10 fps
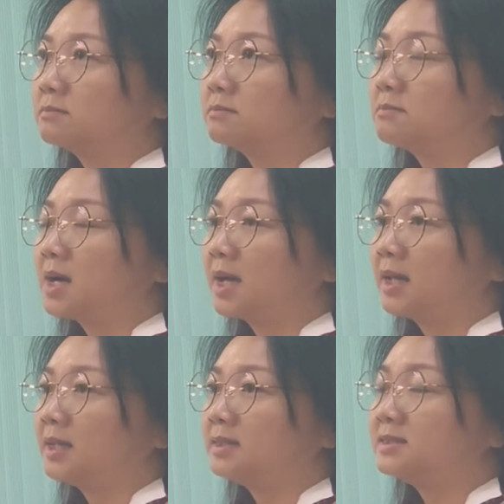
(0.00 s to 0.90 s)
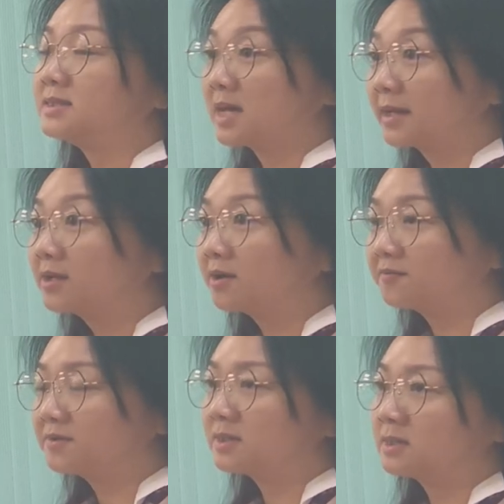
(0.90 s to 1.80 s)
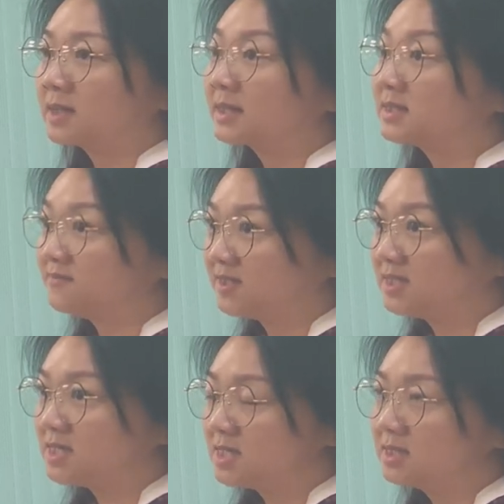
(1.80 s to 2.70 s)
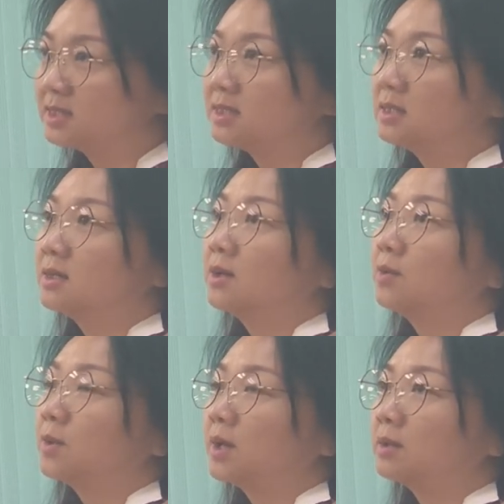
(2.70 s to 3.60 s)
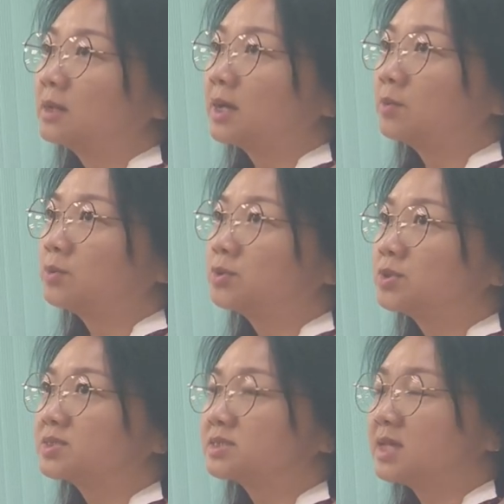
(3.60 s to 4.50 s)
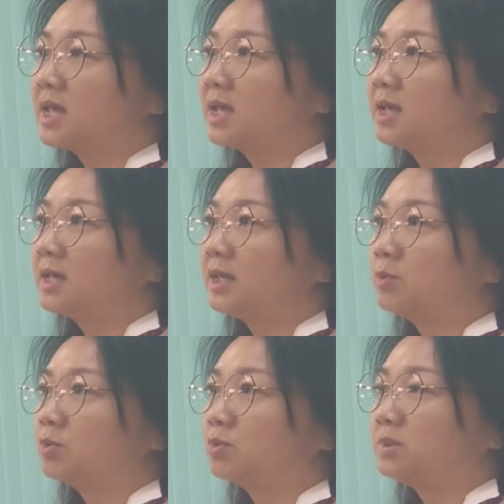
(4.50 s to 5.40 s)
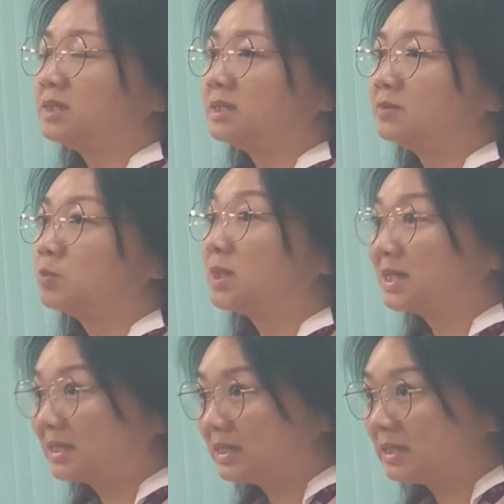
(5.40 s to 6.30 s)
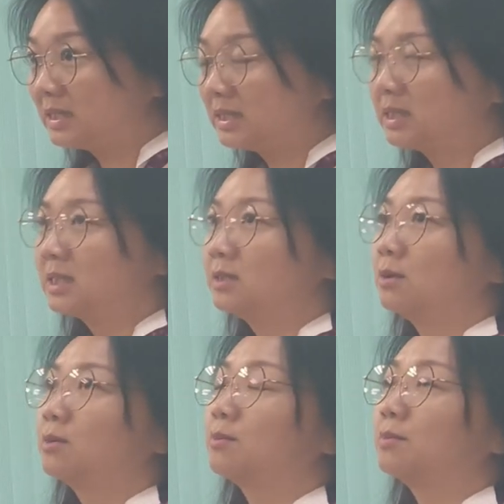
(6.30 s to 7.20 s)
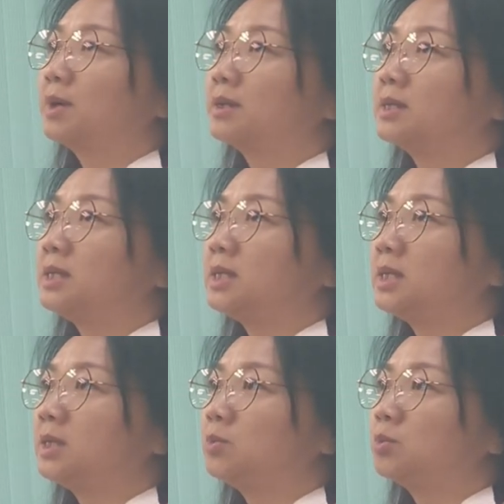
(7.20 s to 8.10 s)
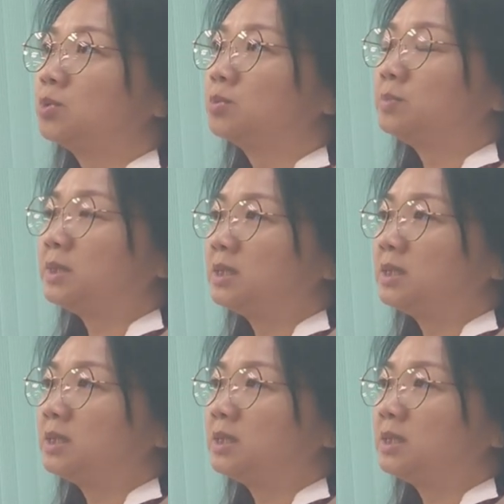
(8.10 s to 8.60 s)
my design of the activity. Well, I would not say it will be weekly, but it will be